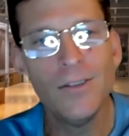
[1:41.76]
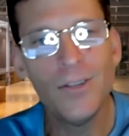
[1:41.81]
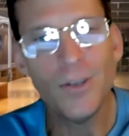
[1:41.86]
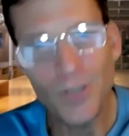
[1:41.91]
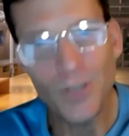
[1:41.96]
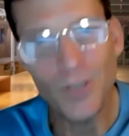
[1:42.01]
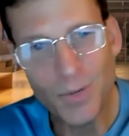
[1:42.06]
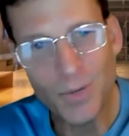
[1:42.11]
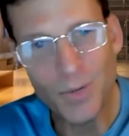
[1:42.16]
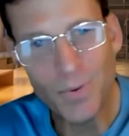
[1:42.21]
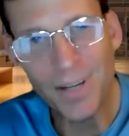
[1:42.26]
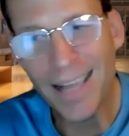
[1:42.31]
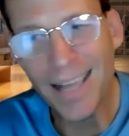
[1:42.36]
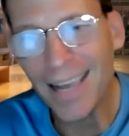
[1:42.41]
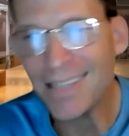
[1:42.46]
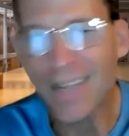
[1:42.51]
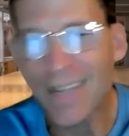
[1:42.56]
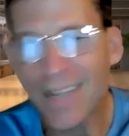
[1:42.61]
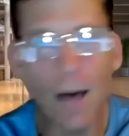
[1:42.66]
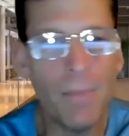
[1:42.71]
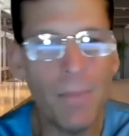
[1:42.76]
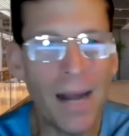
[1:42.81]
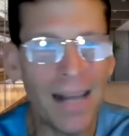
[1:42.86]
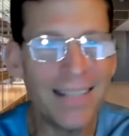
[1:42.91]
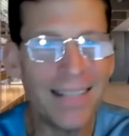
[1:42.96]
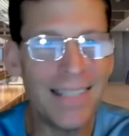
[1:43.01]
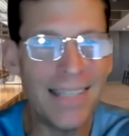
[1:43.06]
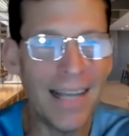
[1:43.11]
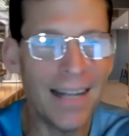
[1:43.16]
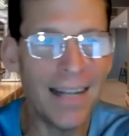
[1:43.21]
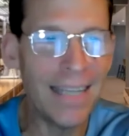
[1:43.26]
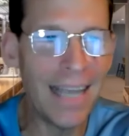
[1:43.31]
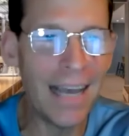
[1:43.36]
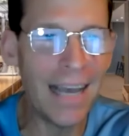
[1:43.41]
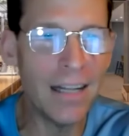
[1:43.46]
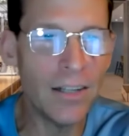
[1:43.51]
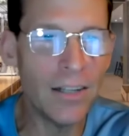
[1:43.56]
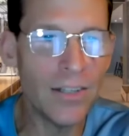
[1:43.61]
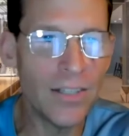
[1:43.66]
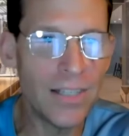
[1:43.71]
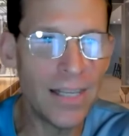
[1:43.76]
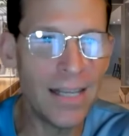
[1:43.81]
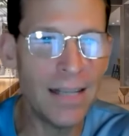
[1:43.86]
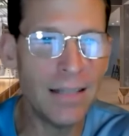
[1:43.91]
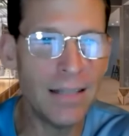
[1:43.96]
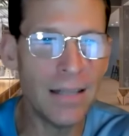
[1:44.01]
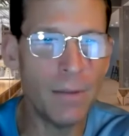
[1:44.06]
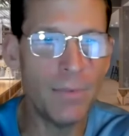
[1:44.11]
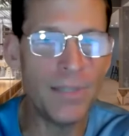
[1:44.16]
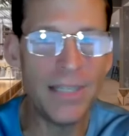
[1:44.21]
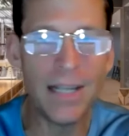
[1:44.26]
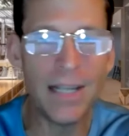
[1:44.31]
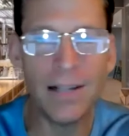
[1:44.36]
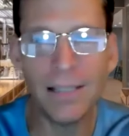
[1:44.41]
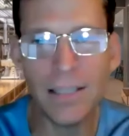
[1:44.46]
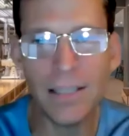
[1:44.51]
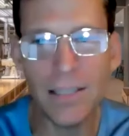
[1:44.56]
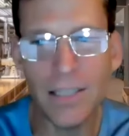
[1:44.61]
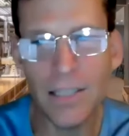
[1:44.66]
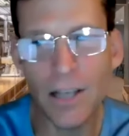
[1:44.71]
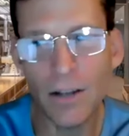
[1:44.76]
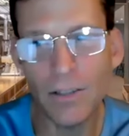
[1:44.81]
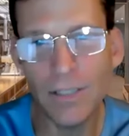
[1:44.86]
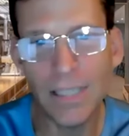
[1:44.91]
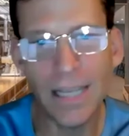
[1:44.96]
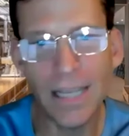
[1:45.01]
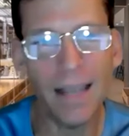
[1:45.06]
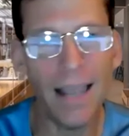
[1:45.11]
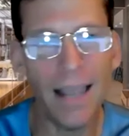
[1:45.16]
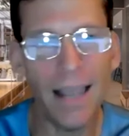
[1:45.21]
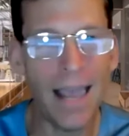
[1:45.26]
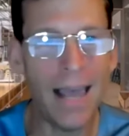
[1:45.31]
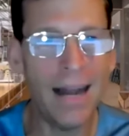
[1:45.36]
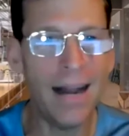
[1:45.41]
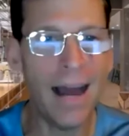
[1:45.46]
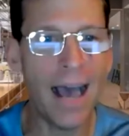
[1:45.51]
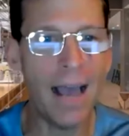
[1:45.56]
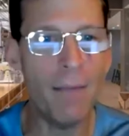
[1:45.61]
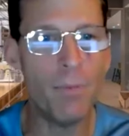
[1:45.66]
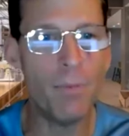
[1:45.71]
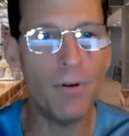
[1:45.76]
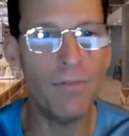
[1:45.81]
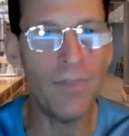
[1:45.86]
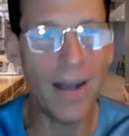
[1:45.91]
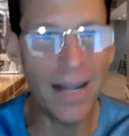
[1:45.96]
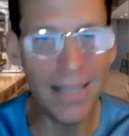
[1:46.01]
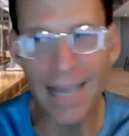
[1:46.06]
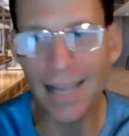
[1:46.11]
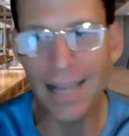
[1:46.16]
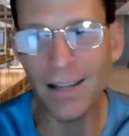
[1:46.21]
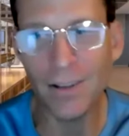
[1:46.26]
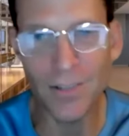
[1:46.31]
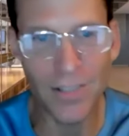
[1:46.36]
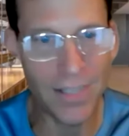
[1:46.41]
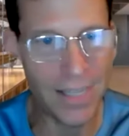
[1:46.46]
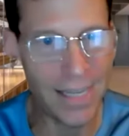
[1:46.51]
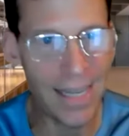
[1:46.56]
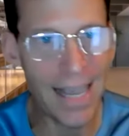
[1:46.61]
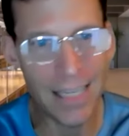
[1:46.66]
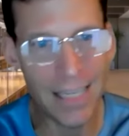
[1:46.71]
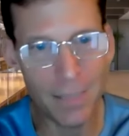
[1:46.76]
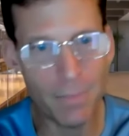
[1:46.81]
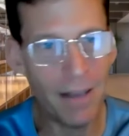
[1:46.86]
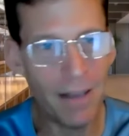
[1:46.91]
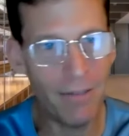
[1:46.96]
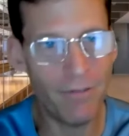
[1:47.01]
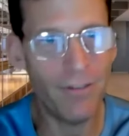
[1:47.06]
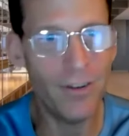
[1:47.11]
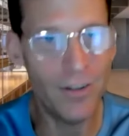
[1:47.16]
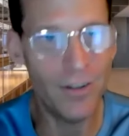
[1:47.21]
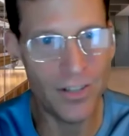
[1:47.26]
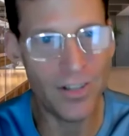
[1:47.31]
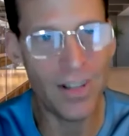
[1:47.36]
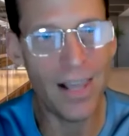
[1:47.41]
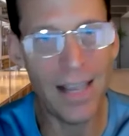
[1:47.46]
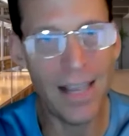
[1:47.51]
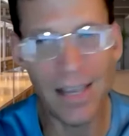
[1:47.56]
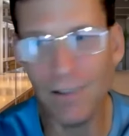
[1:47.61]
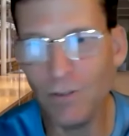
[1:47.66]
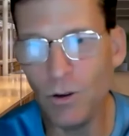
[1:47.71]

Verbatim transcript: So just realize I'm not selling LLCs, I'm selling consulting, and I provide the LLC as my first thing.